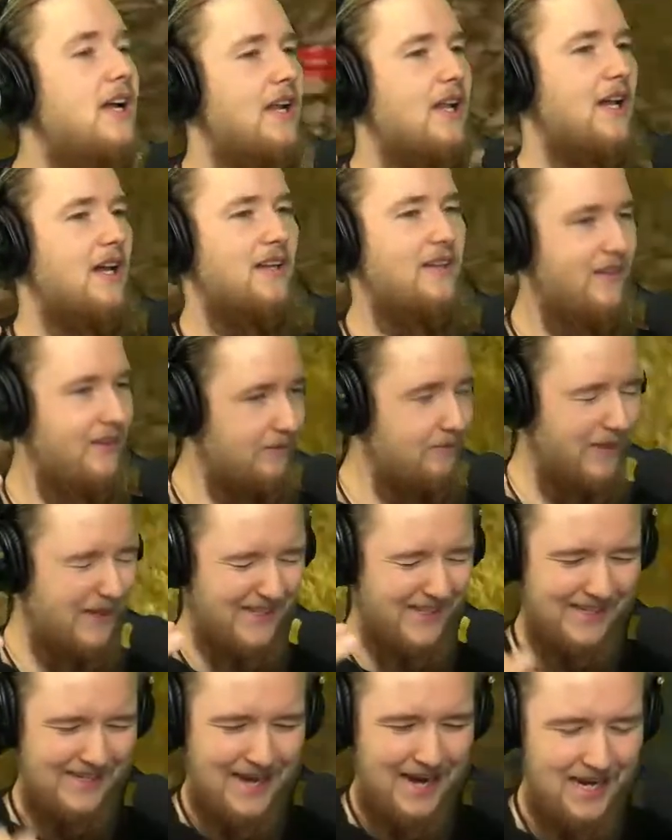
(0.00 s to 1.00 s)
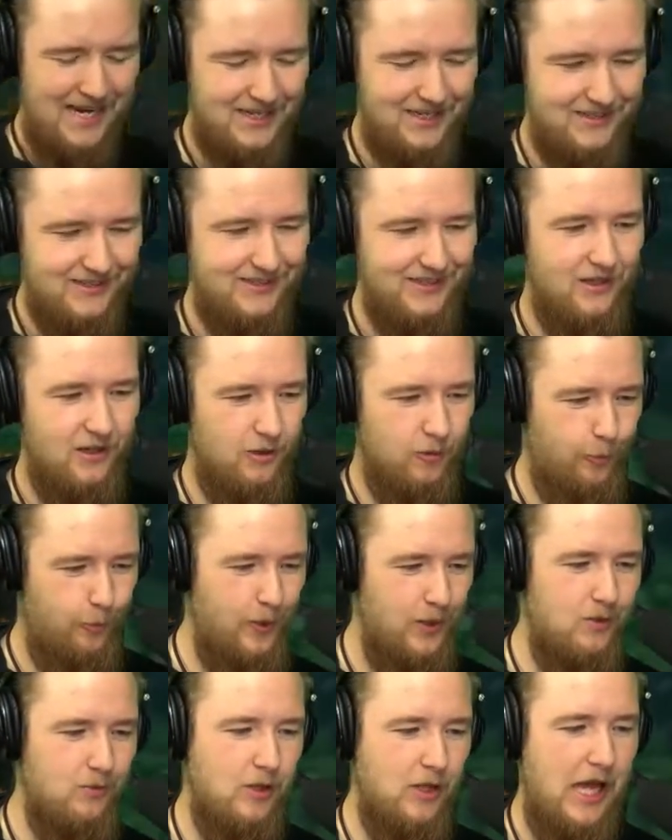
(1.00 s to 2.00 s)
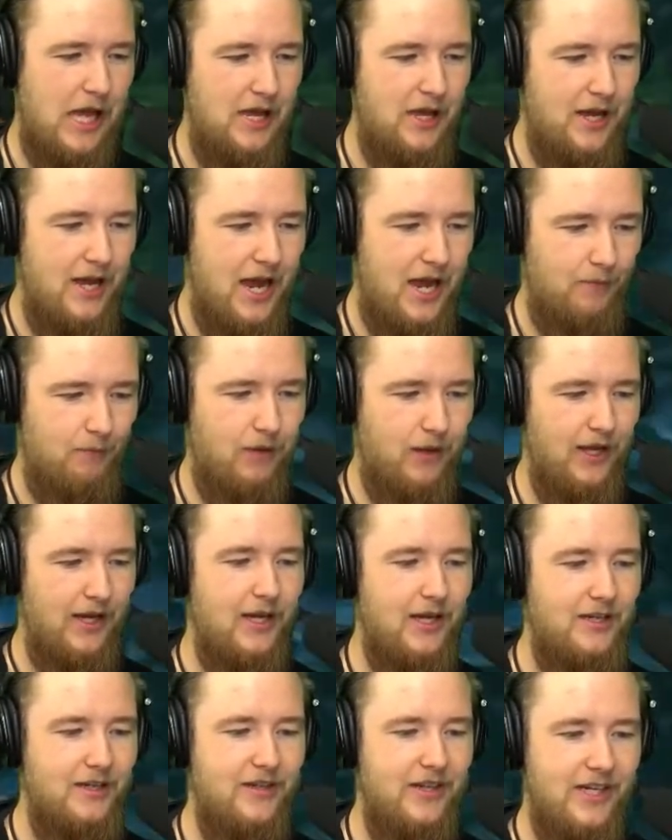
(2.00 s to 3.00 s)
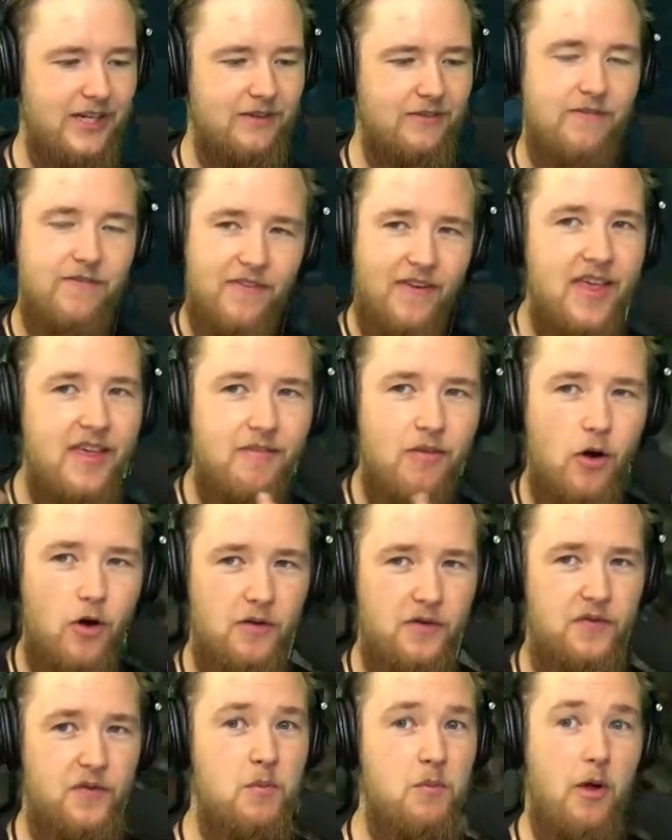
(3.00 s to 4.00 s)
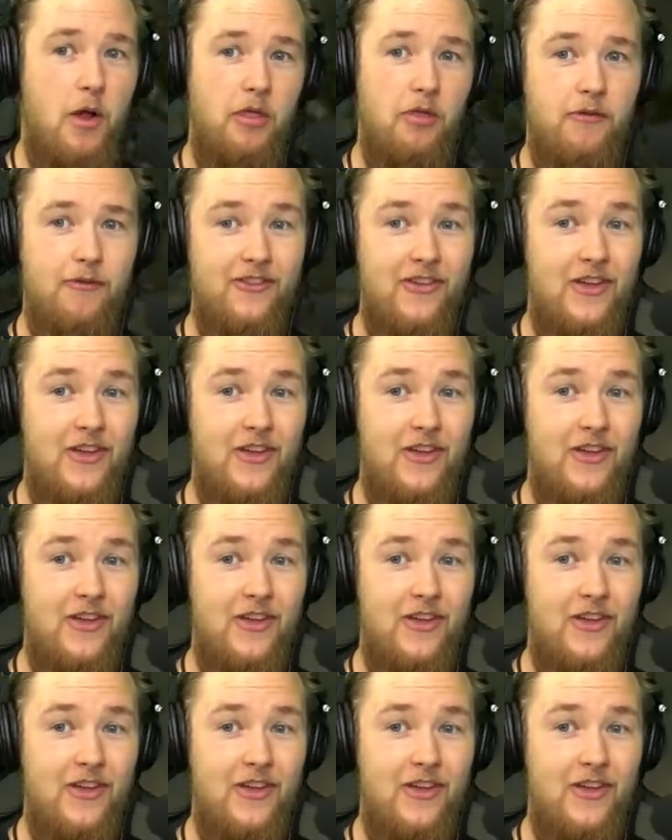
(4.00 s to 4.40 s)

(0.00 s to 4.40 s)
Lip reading: Like the mentality of people playing the flavor of the month.